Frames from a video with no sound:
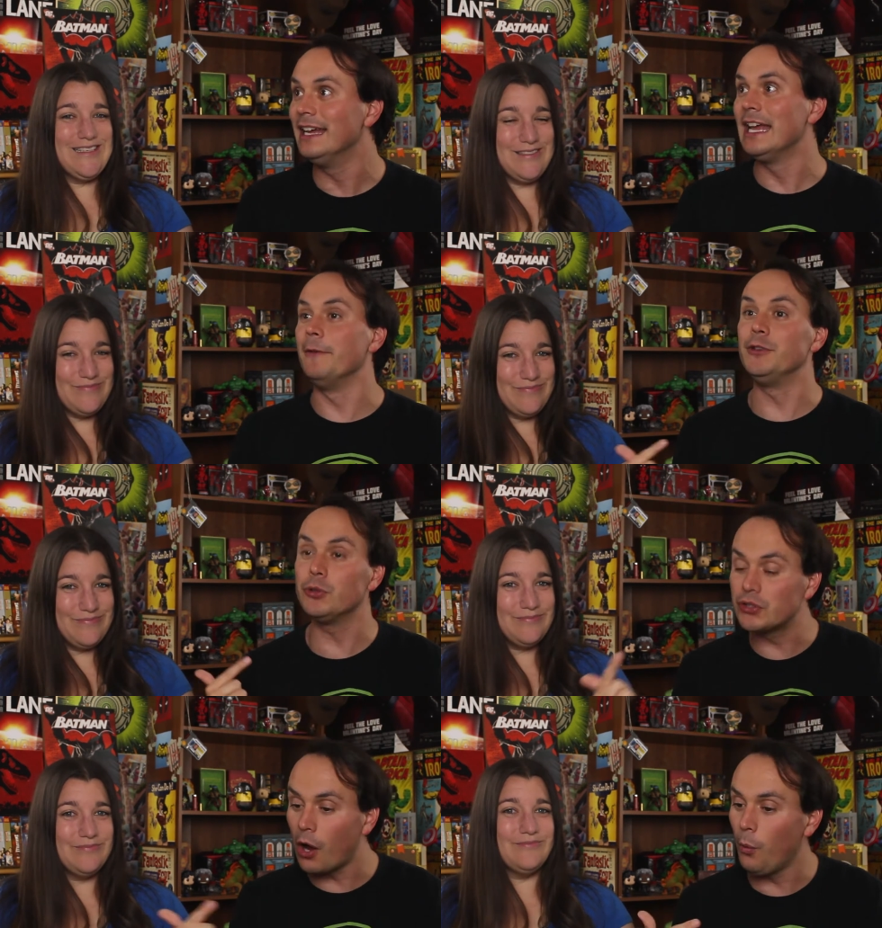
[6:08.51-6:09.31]
Speaker 1: If you
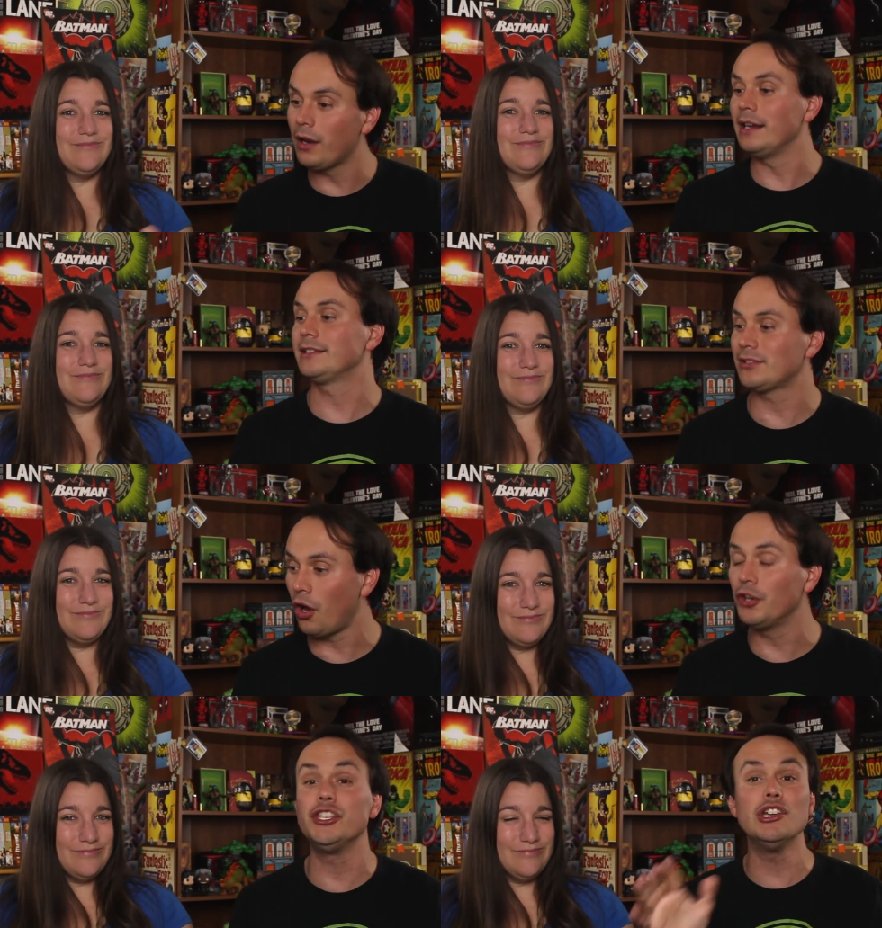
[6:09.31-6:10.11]
saw what I
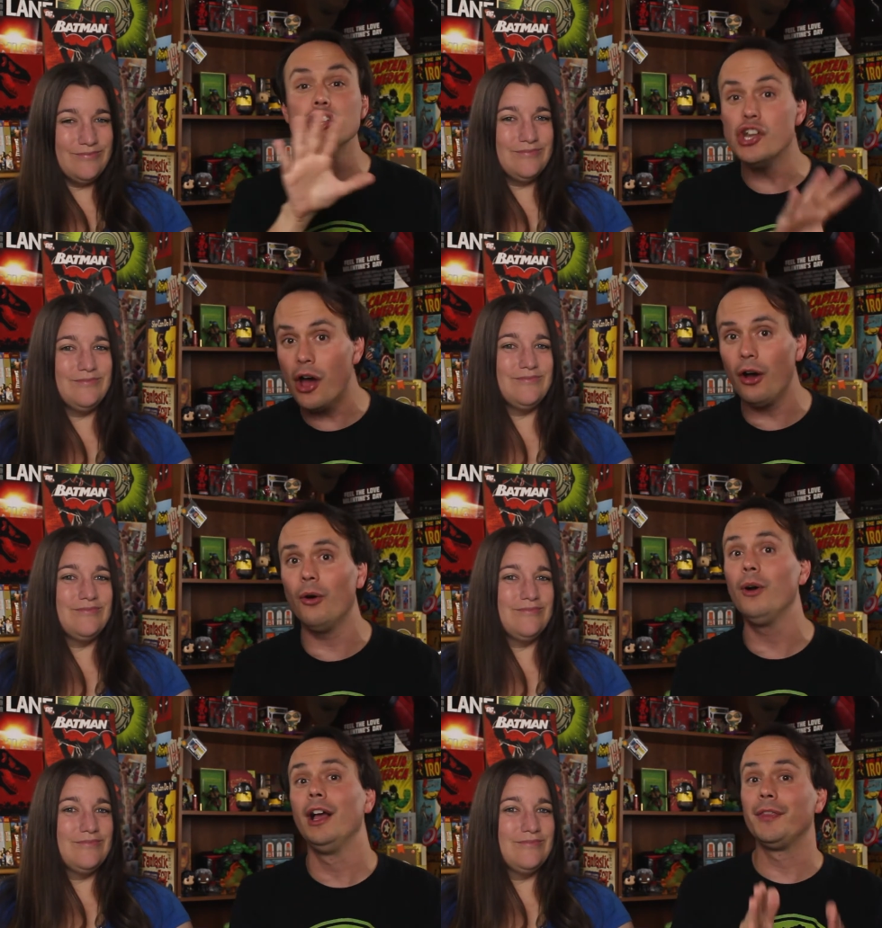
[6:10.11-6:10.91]
saw, you
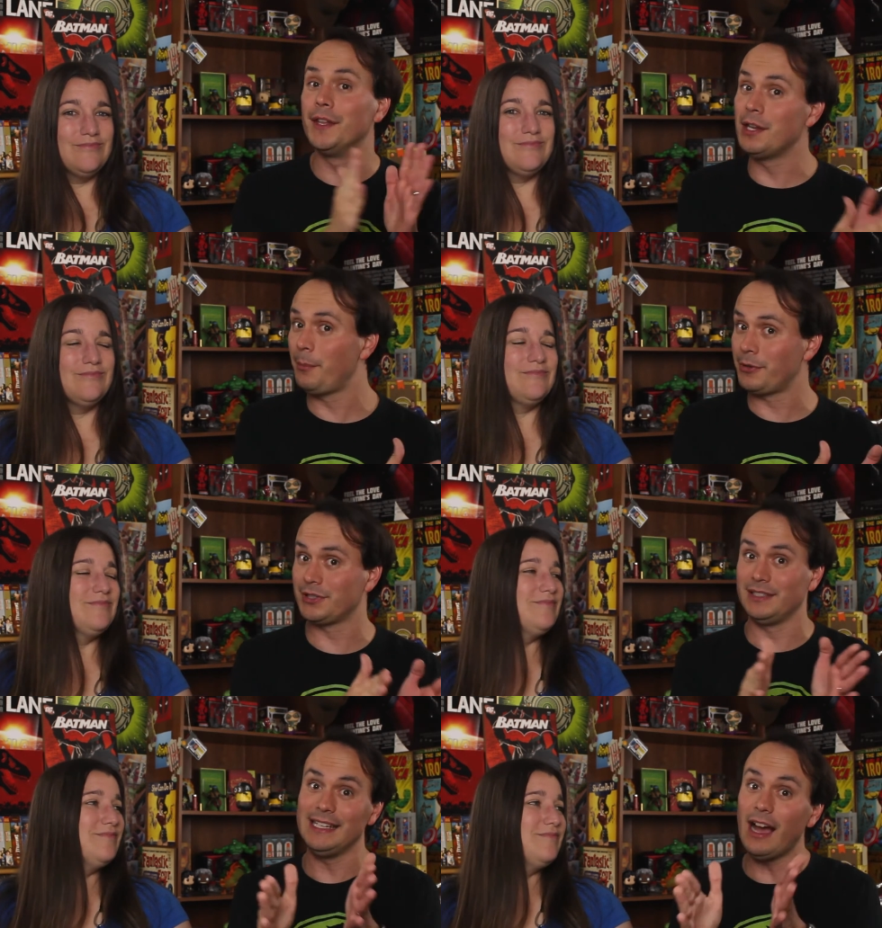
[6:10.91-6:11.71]
know the
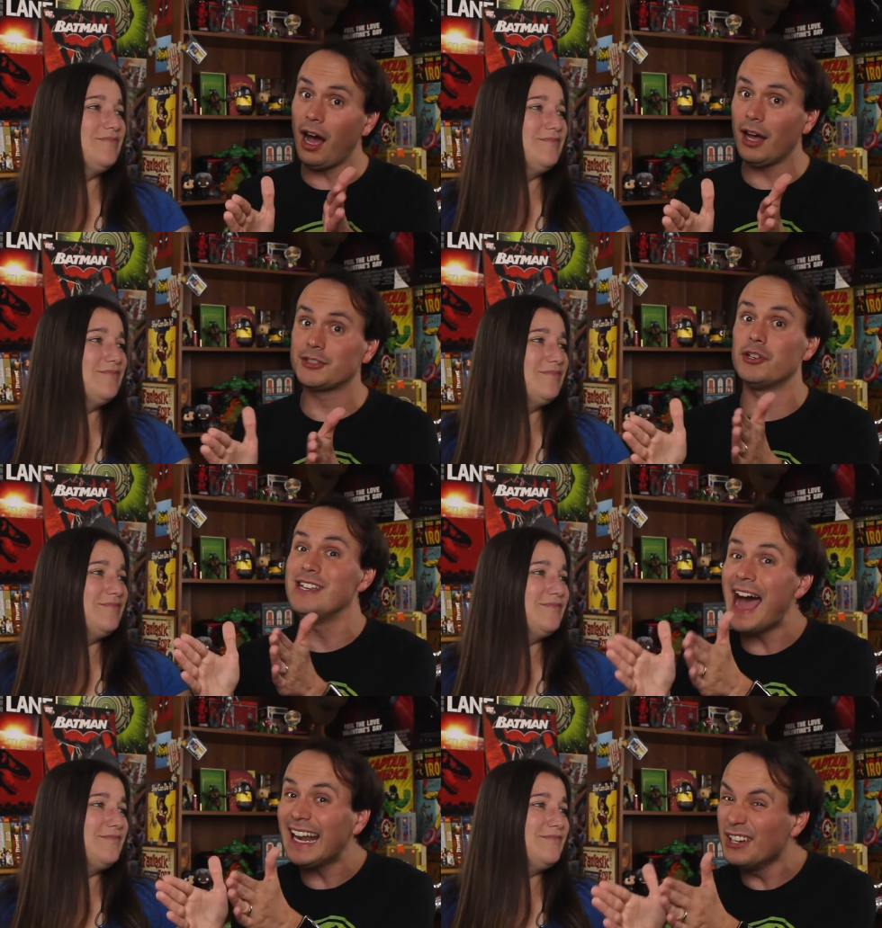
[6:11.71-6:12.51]
numbers and the odds are
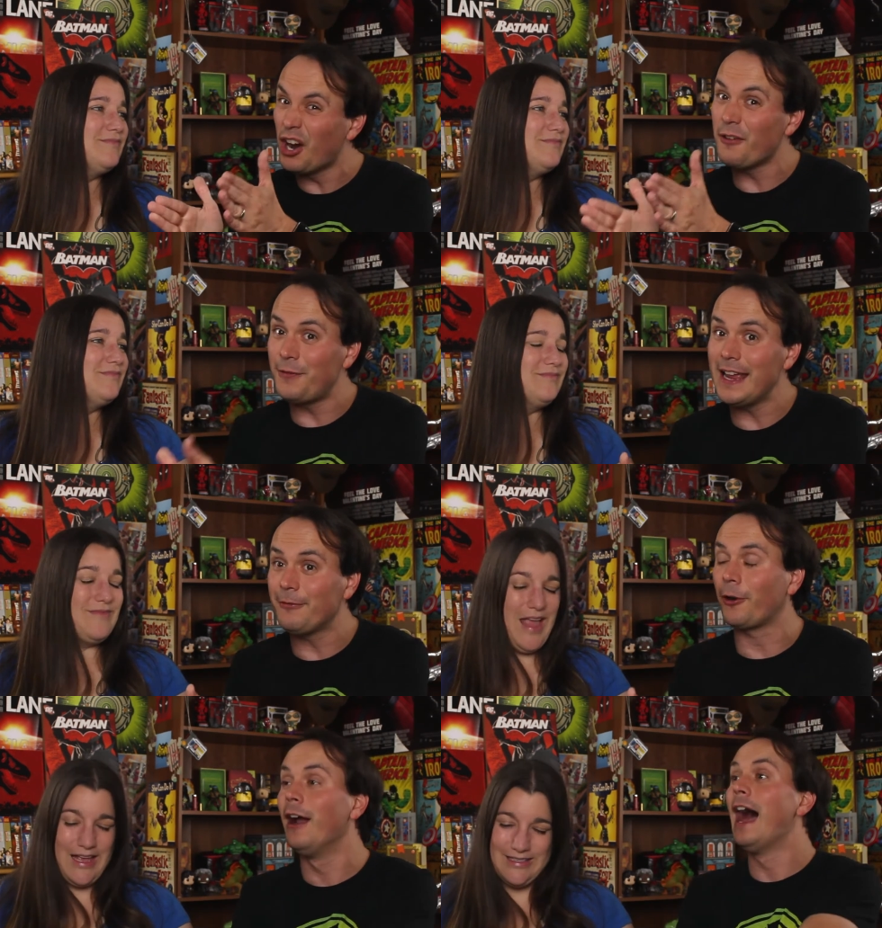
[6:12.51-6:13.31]
not in our
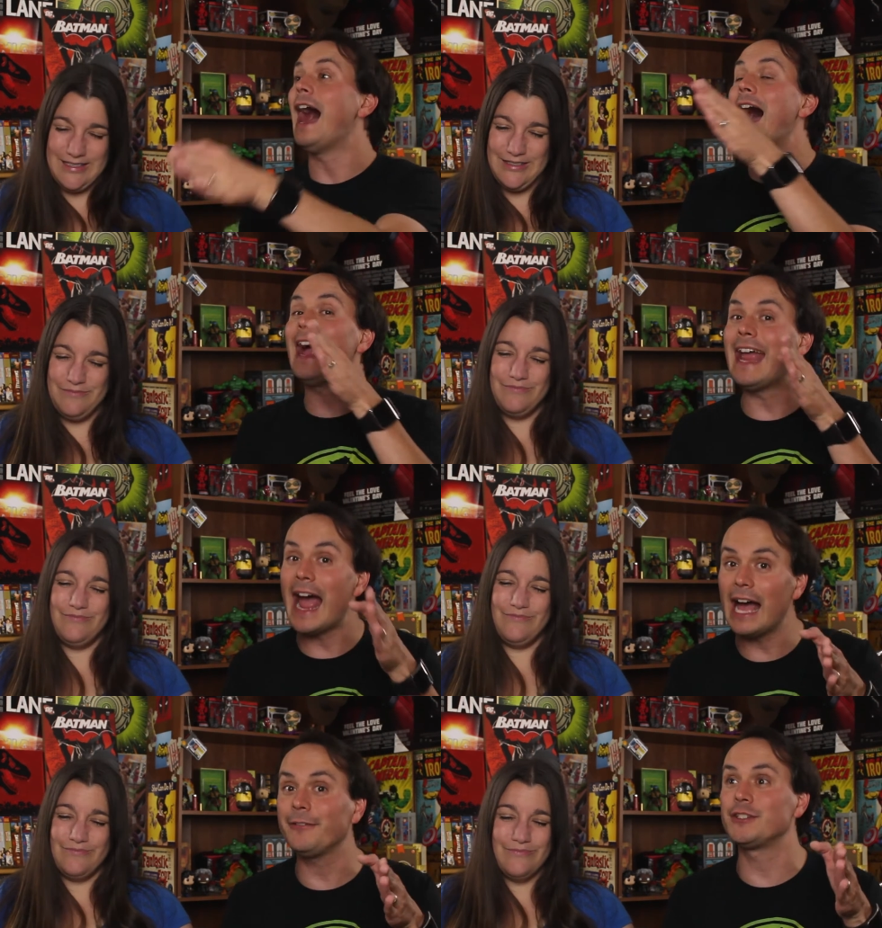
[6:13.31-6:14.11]
favor. I
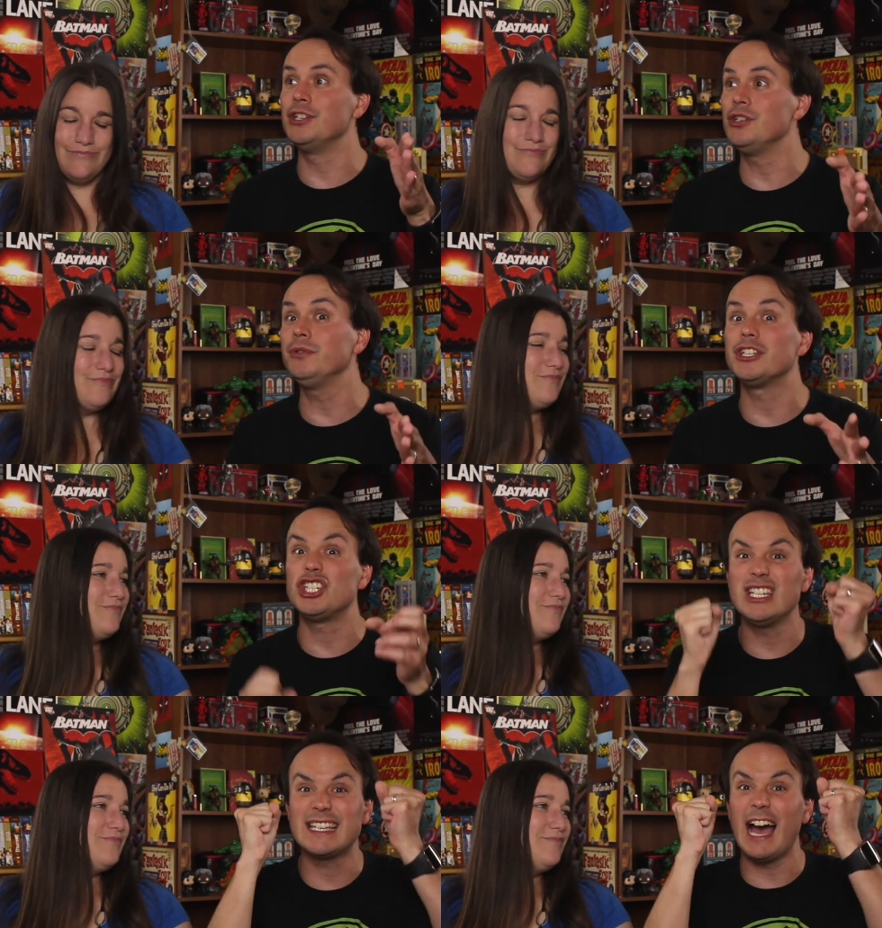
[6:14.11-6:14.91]
have to do this.
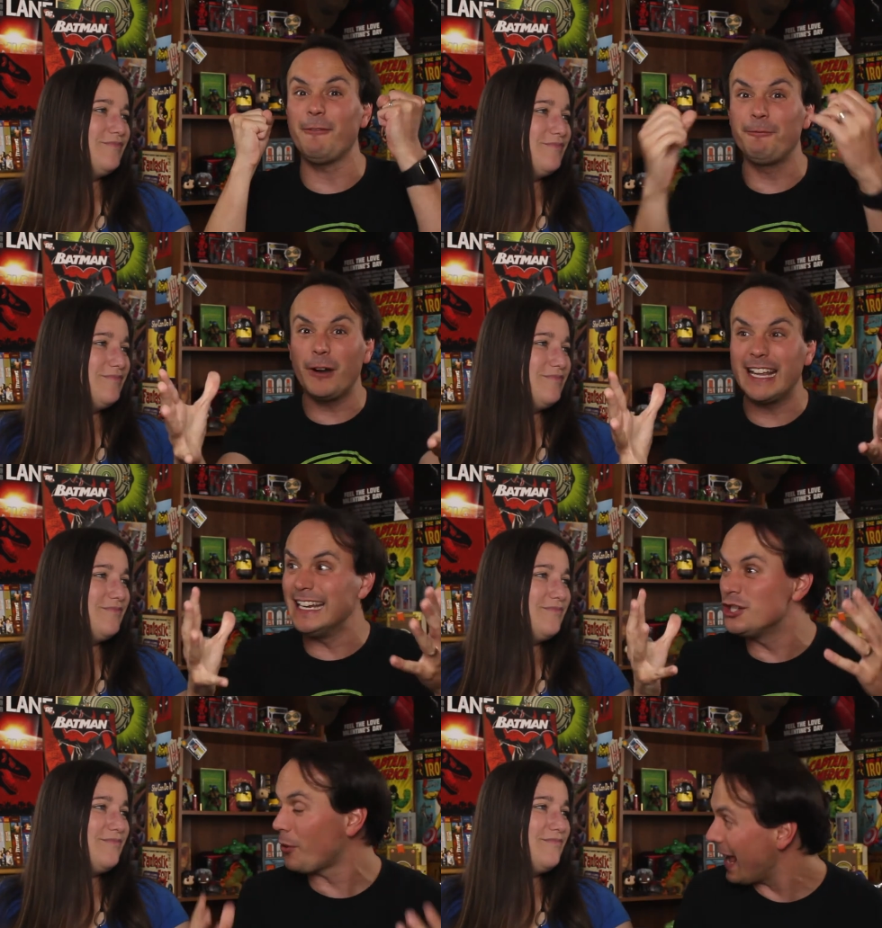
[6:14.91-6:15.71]
She's got
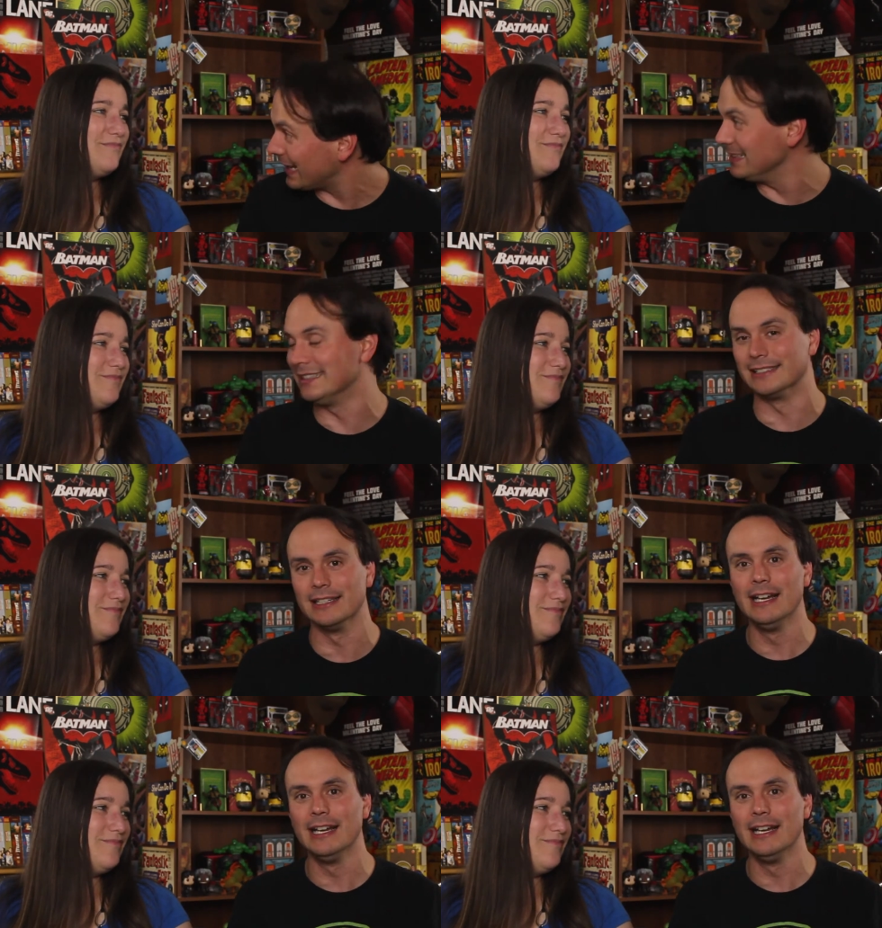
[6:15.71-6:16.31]
freaking dragons.